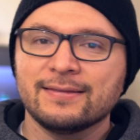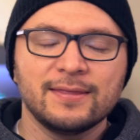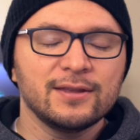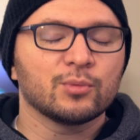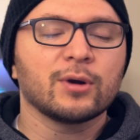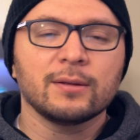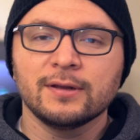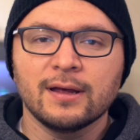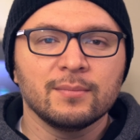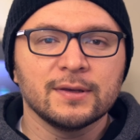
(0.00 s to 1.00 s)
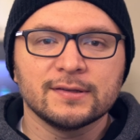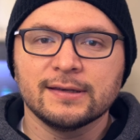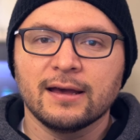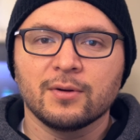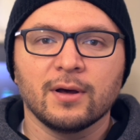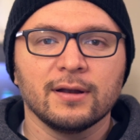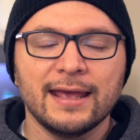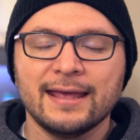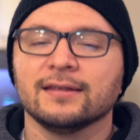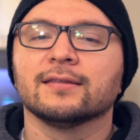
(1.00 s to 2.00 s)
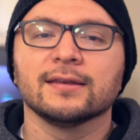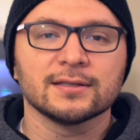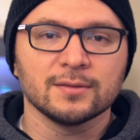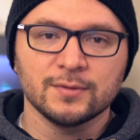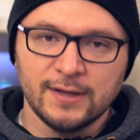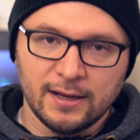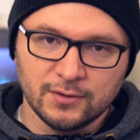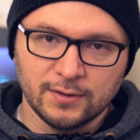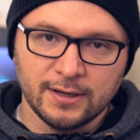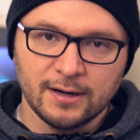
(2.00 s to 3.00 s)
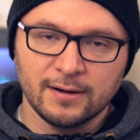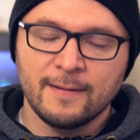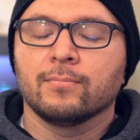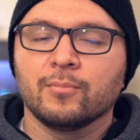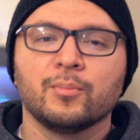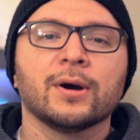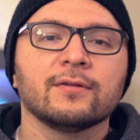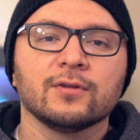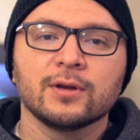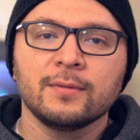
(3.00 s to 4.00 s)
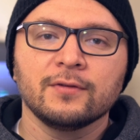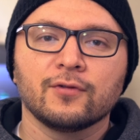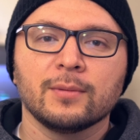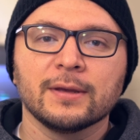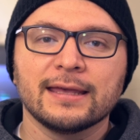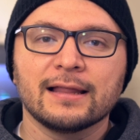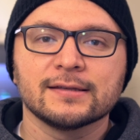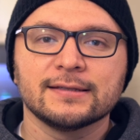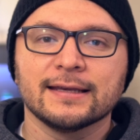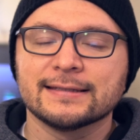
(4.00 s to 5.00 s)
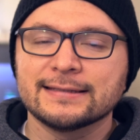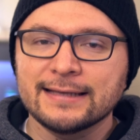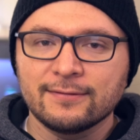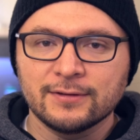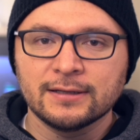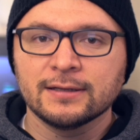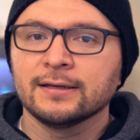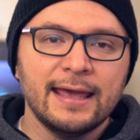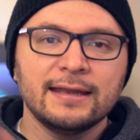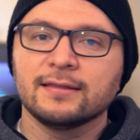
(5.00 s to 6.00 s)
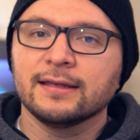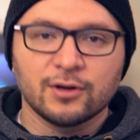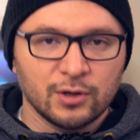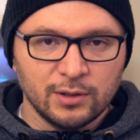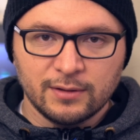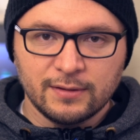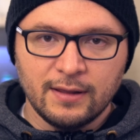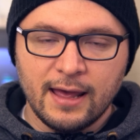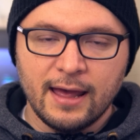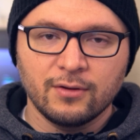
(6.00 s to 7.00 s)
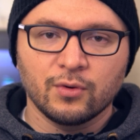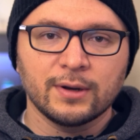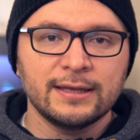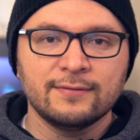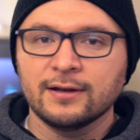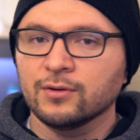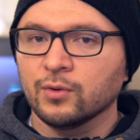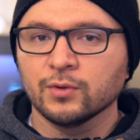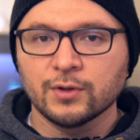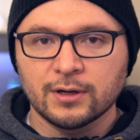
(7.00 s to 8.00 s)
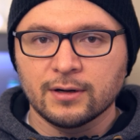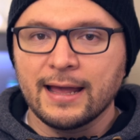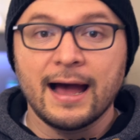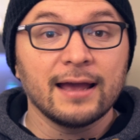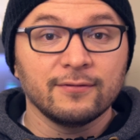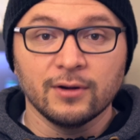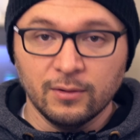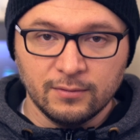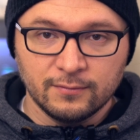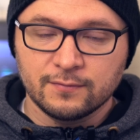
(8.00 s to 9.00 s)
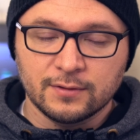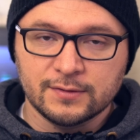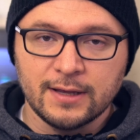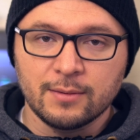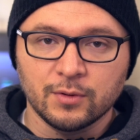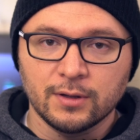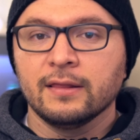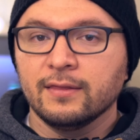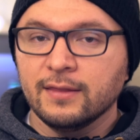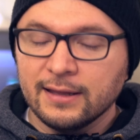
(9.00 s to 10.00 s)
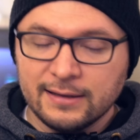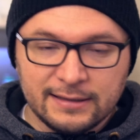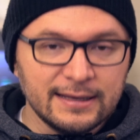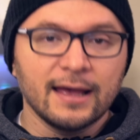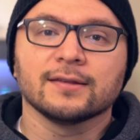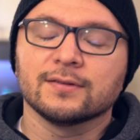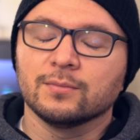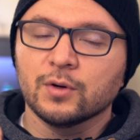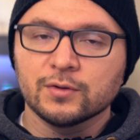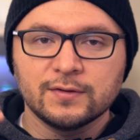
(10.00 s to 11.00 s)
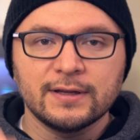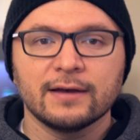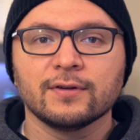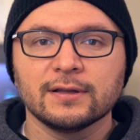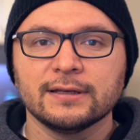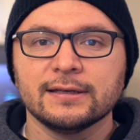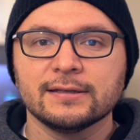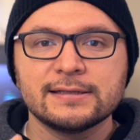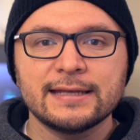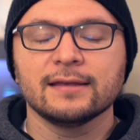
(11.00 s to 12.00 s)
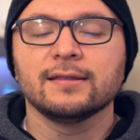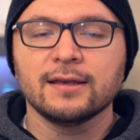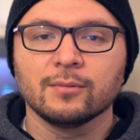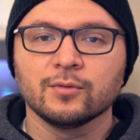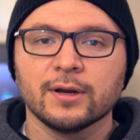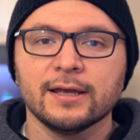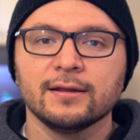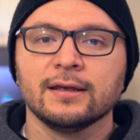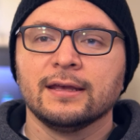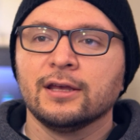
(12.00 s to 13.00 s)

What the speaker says: then you're probably not missing out on anything substantial here. But if you're coming from a Galaxy S7, anything earlier than that, or even an older iPhone, for example, then yes, most definitely take the upgrade.